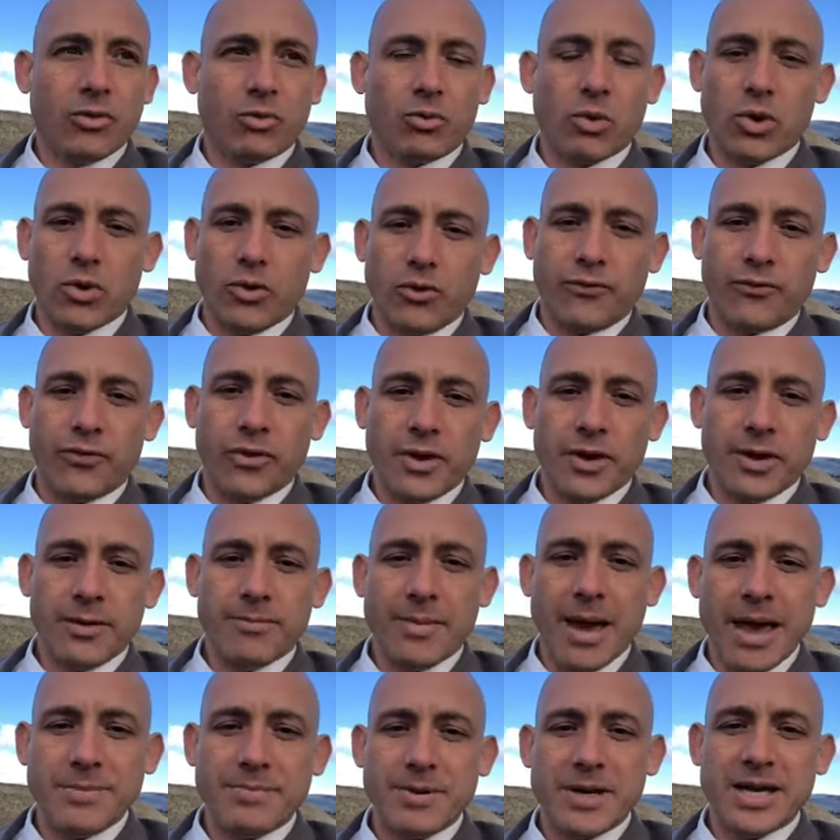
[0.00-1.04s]
Roof,
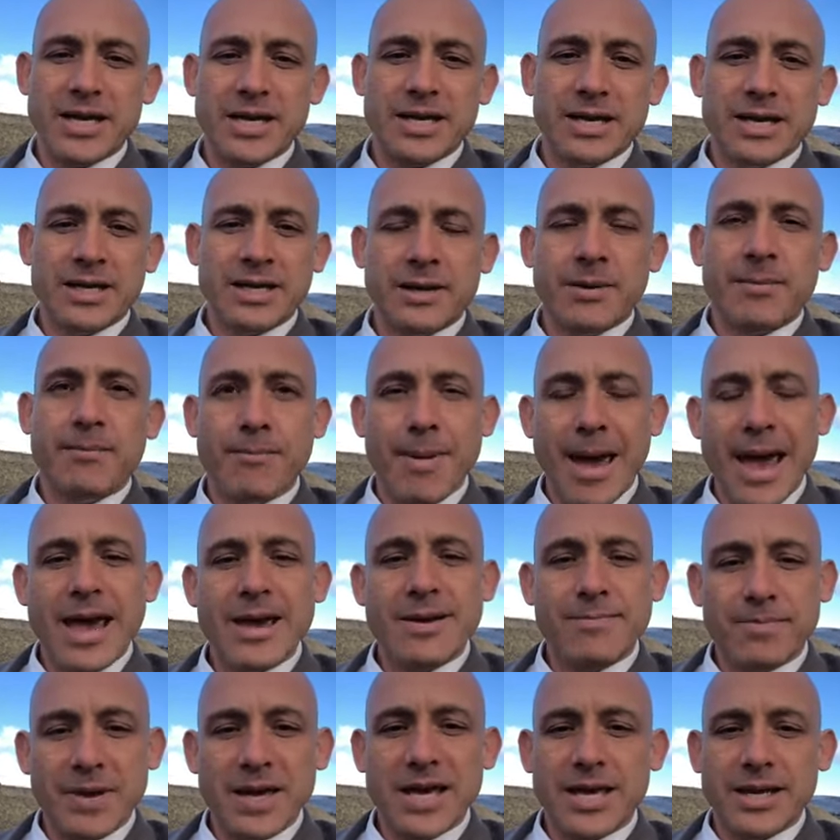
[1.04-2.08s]
maybe
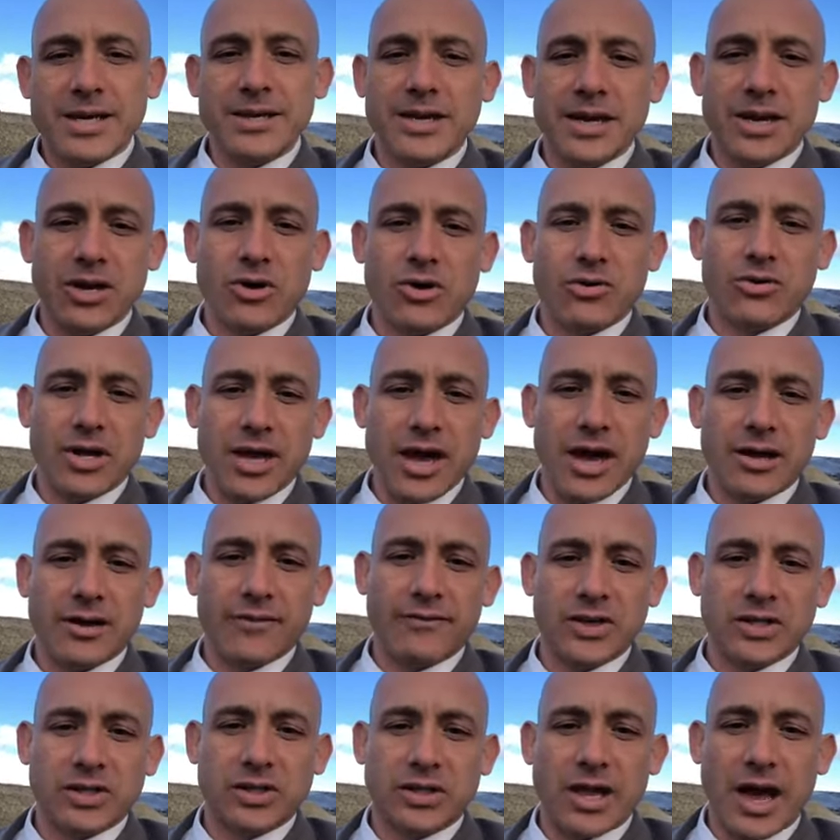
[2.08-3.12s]
may be near the end
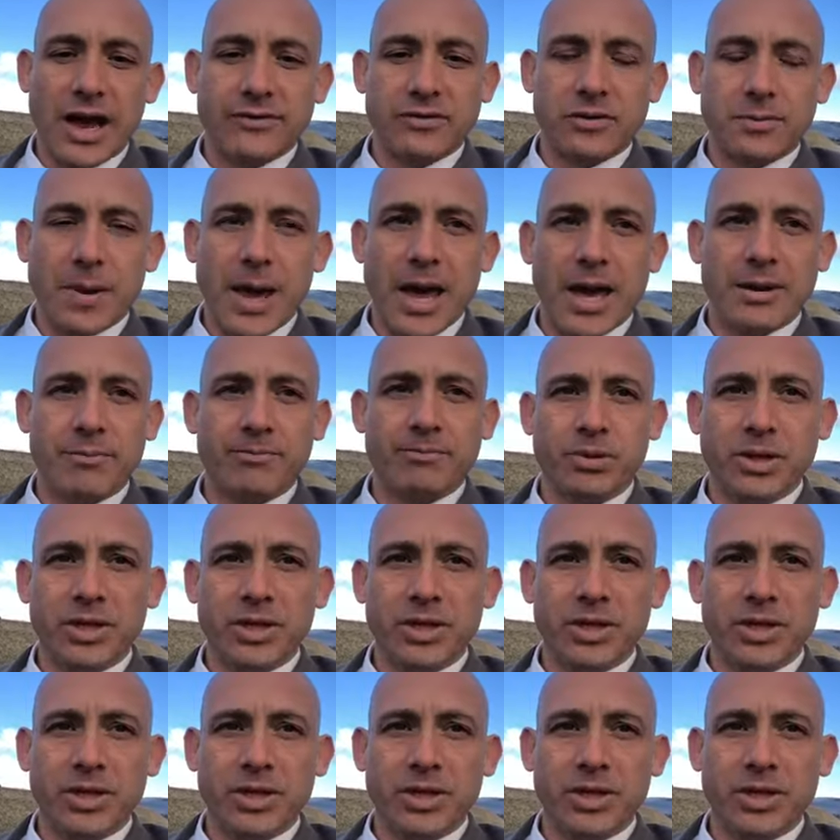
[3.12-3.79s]
of its lifespan,